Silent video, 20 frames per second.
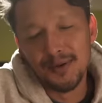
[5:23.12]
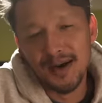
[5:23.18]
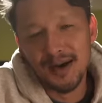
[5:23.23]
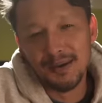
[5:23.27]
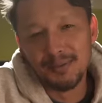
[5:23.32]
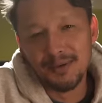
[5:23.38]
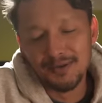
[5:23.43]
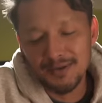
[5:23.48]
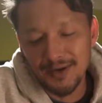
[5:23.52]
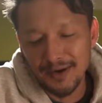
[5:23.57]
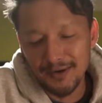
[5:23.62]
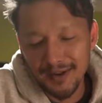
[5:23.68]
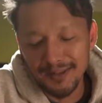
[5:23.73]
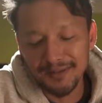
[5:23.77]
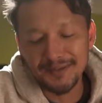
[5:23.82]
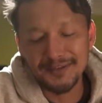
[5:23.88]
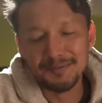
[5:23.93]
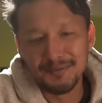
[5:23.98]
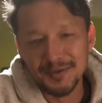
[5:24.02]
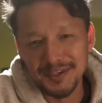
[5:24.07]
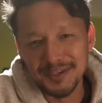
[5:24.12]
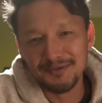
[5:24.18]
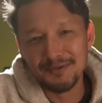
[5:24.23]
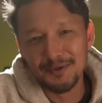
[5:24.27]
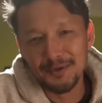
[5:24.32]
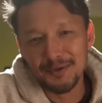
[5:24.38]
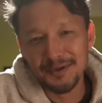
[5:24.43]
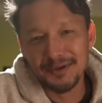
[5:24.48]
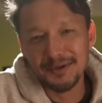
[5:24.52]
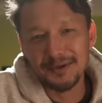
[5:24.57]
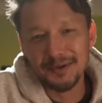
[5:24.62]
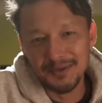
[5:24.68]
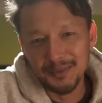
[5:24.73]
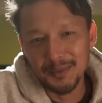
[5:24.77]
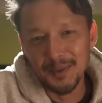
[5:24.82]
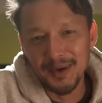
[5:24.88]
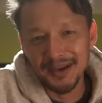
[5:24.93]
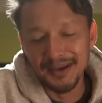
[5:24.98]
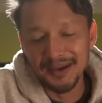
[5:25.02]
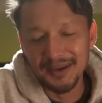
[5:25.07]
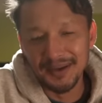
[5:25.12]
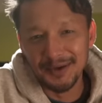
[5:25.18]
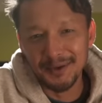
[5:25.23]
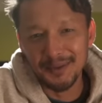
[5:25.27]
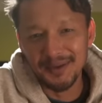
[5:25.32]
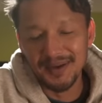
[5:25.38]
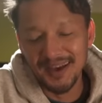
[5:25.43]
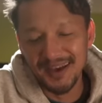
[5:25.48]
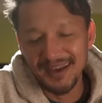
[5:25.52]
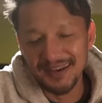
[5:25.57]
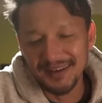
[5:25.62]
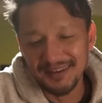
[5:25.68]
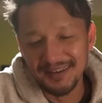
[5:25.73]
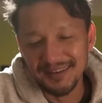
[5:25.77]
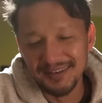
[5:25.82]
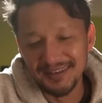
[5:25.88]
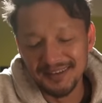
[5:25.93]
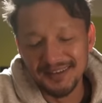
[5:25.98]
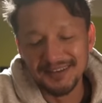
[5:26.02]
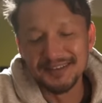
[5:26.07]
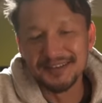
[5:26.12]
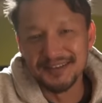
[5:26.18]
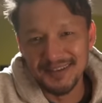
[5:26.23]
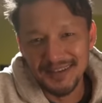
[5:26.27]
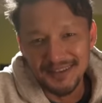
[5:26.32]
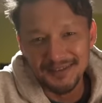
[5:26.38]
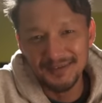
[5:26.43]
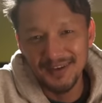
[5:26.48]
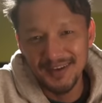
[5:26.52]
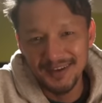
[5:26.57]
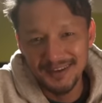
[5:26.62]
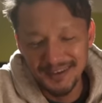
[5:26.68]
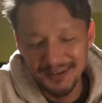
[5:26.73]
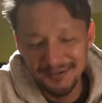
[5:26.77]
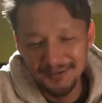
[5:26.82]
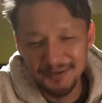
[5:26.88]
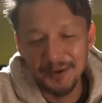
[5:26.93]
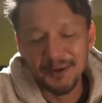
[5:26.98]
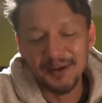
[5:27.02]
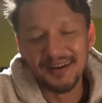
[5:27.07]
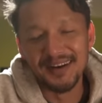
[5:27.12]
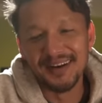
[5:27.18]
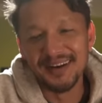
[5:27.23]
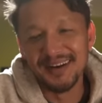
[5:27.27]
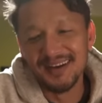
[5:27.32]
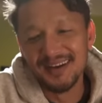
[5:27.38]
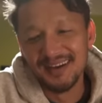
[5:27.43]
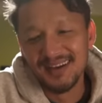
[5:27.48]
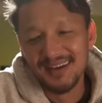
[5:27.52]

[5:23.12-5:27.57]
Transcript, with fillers: I've been trying to write this piece for a while now, and uh, this is as far as I've gotten.